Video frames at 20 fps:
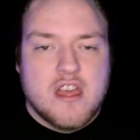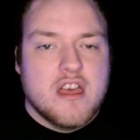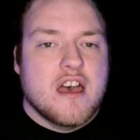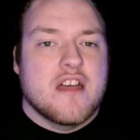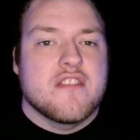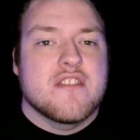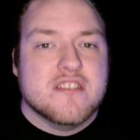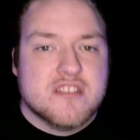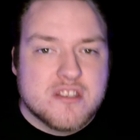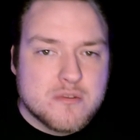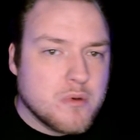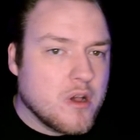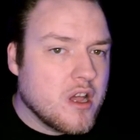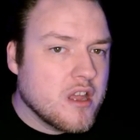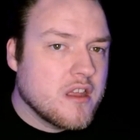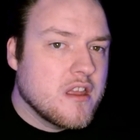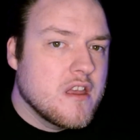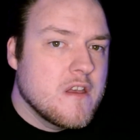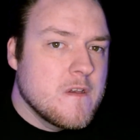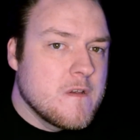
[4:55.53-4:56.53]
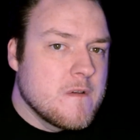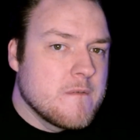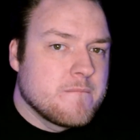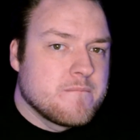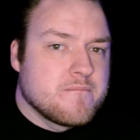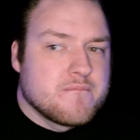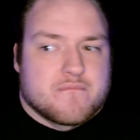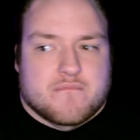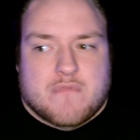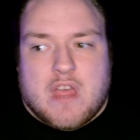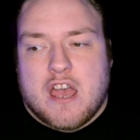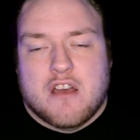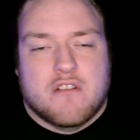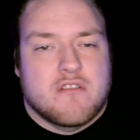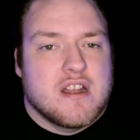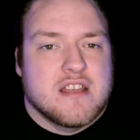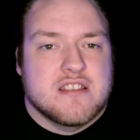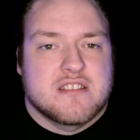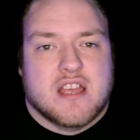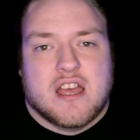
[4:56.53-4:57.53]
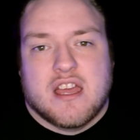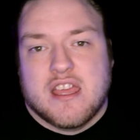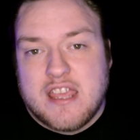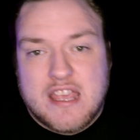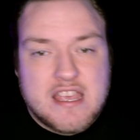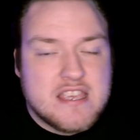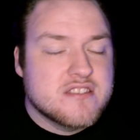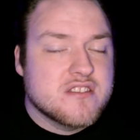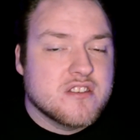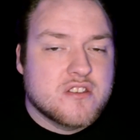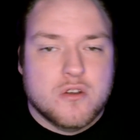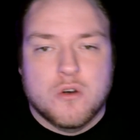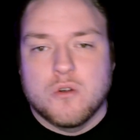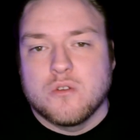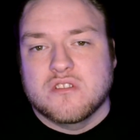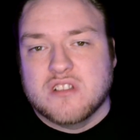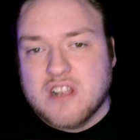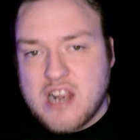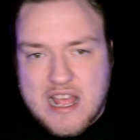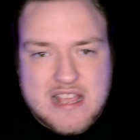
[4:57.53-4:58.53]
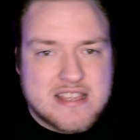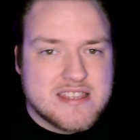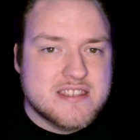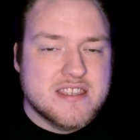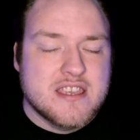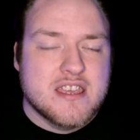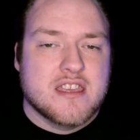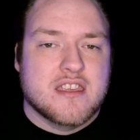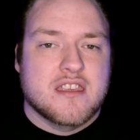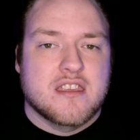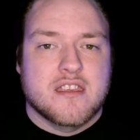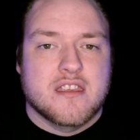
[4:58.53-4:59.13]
and this is why Hellraiser is a cult classic,